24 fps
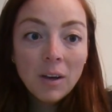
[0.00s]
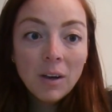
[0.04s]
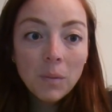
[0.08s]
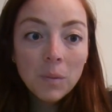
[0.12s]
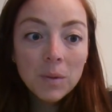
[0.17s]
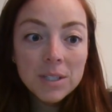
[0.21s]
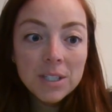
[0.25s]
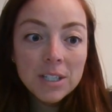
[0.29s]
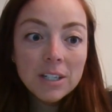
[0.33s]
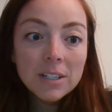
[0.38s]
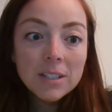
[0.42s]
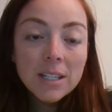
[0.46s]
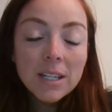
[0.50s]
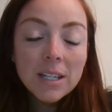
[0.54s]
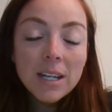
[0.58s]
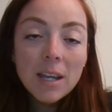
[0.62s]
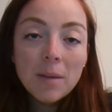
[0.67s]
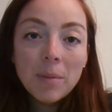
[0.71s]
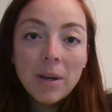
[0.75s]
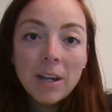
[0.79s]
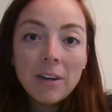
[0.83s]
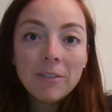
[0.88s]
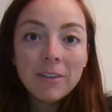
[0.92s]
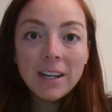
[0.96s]
We'll start today
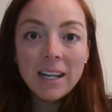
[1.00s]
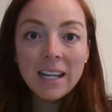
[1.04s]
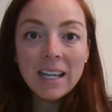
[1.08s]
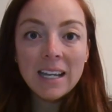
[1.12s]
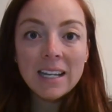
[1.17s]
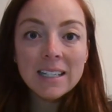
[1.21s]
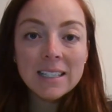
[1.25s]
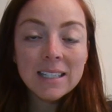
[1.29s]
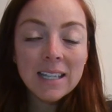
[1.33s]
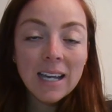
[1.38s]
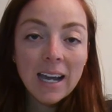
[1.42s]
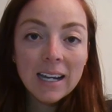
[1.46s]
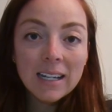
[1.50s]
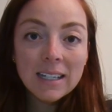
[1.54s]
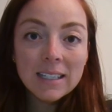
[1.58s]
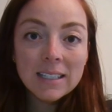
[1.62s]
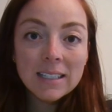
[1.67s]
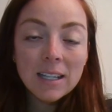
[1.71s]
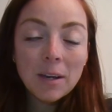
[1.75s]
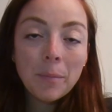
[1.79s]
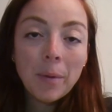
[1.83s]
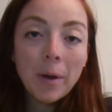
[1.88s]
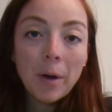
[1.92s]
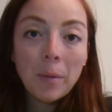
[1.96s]
by reading a text
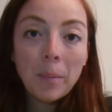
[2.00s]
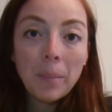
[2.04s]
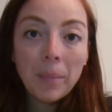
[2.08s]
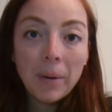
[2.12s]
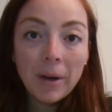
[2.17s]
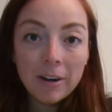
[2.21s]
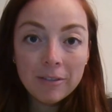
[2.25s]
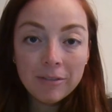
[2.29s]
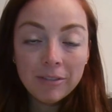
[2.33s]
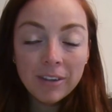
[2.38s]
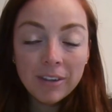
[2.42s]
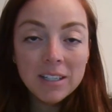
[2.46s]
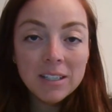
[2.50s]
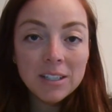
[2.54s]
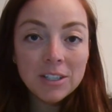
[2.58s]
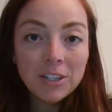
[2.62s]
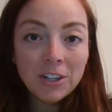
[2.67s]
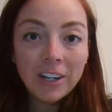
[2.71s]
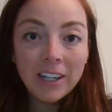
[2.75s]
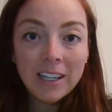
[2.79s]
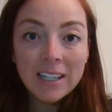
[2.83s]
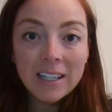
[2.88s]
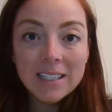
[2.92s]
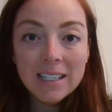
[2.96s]
about butterflies
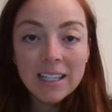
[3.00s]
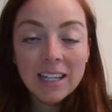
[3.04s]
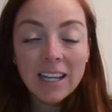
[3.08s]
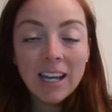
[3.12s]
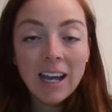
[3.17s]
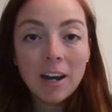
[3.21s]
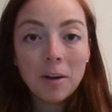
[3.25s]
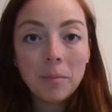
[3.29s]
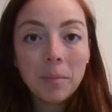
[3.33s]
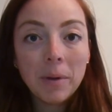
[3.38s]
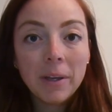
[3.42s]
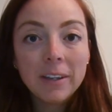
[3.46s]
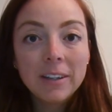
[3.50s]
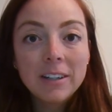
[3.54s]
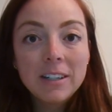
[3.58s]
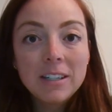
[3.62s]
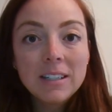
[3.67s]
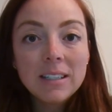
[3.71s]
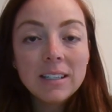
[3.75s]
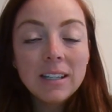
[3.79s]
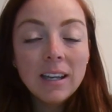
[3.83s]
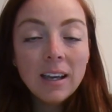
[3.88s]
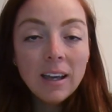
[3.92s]
turning into caterpillars,